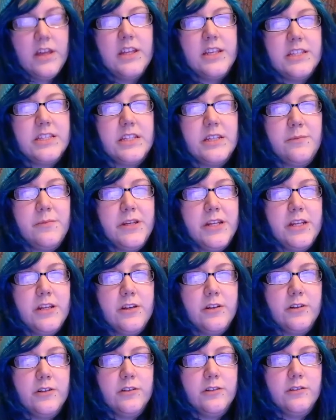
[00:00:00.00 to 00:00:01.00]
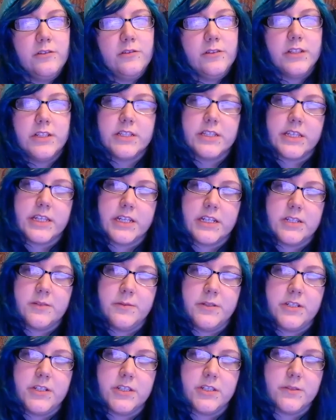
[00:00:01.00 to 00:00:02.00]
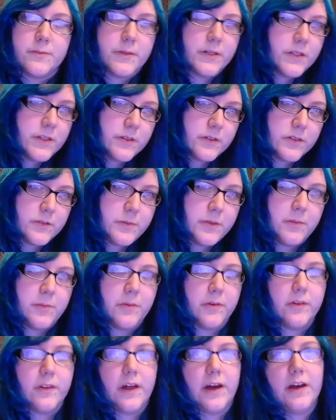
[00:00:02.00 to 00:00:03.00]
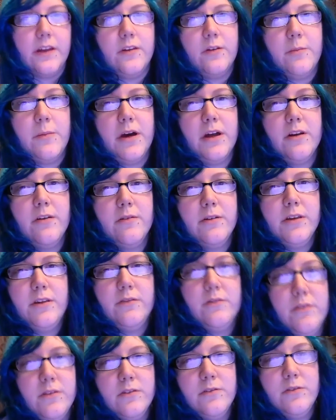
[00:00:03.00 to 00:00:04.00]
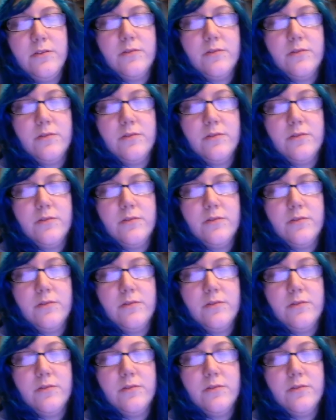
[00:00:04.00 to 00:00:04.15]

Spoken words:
Anybody know what it's like to be just one of those people that no matter what you do, you